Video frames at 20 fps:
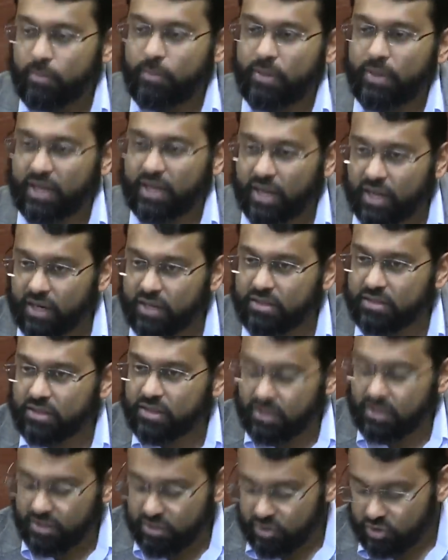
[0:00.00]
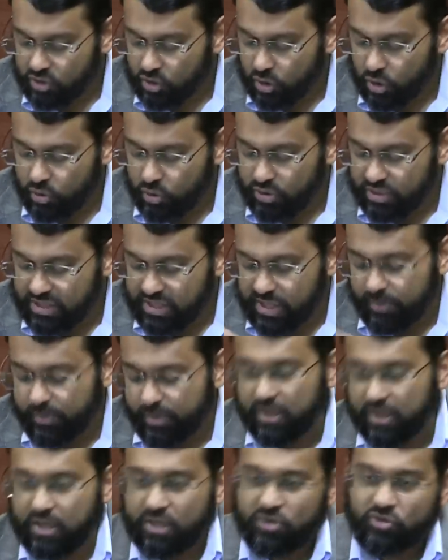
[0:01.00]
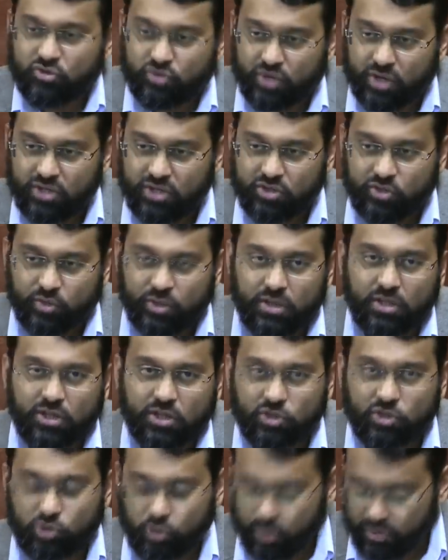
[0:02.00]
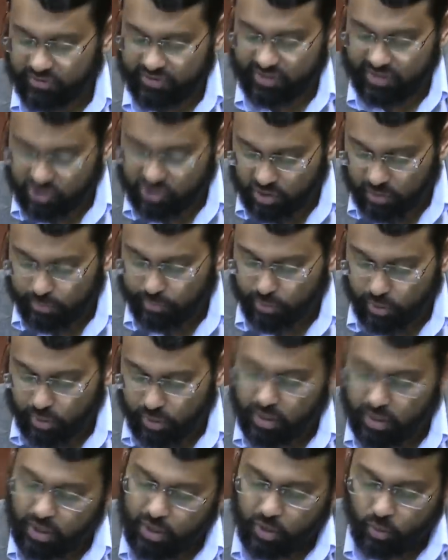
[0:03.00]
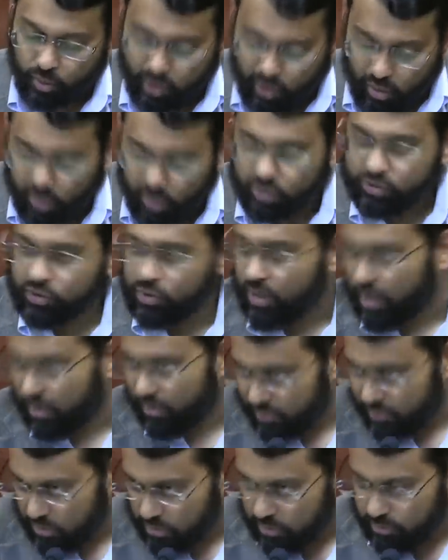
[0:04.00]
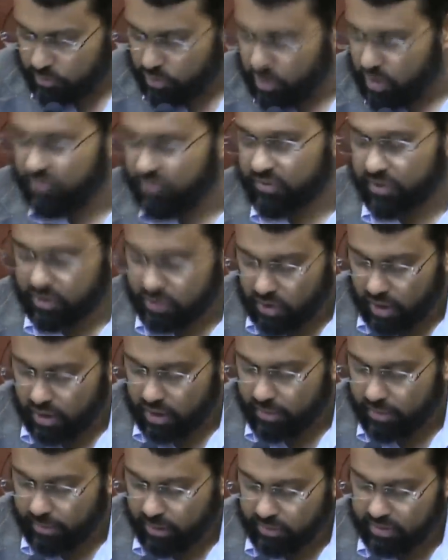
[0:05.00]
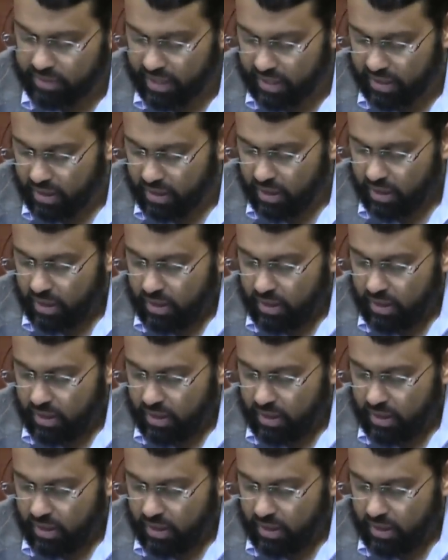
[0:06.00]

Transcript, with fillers: because it is so deeply entrenched with the issue of tashabbuh, we also have to briefly talk about that.